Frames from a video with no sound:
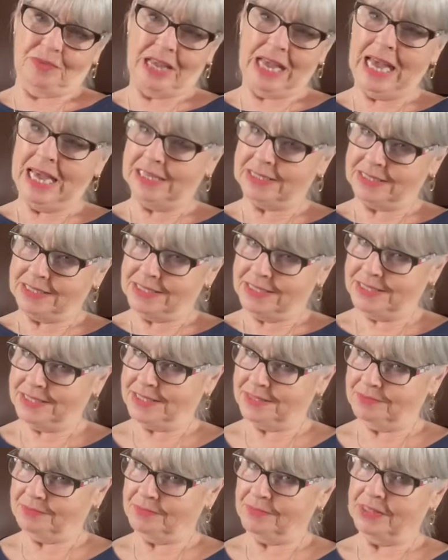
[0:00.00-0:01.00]
And
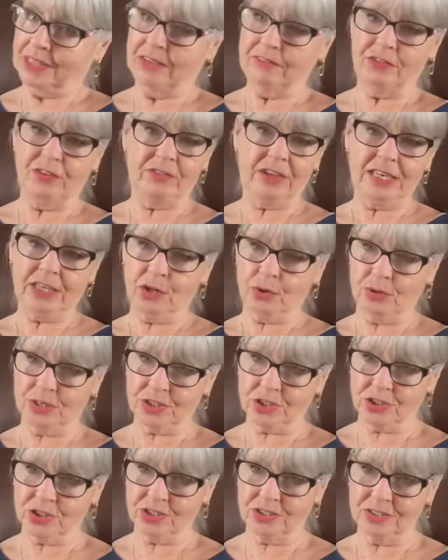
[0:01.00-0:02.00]
if you have any
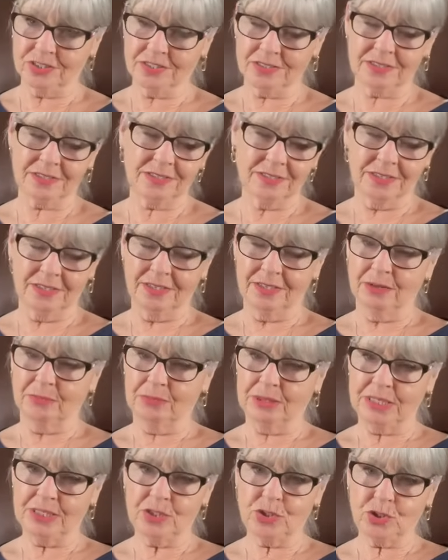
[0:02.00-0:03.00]
questions,
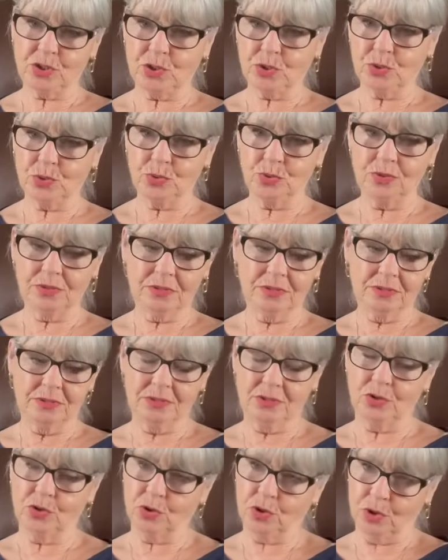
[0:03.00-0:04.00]
please do,
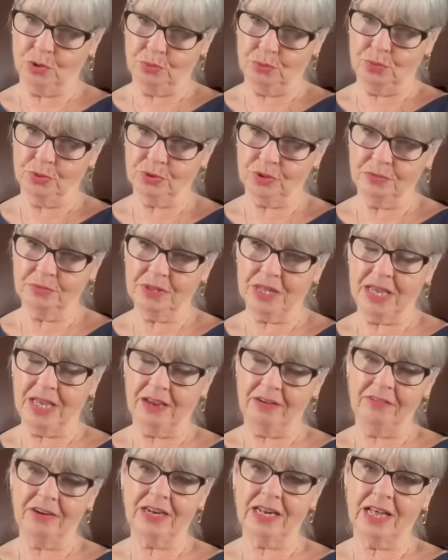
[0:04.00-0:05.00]
you know, put them
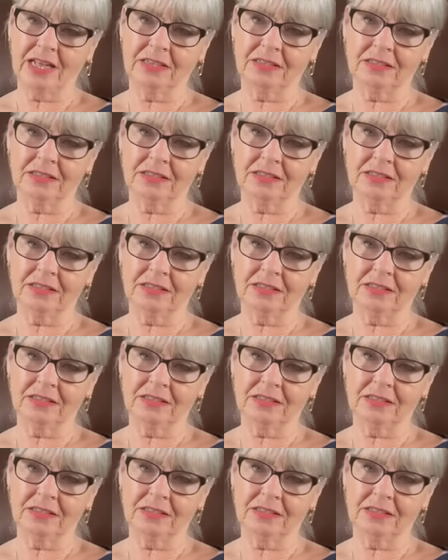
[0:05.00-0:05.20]
there and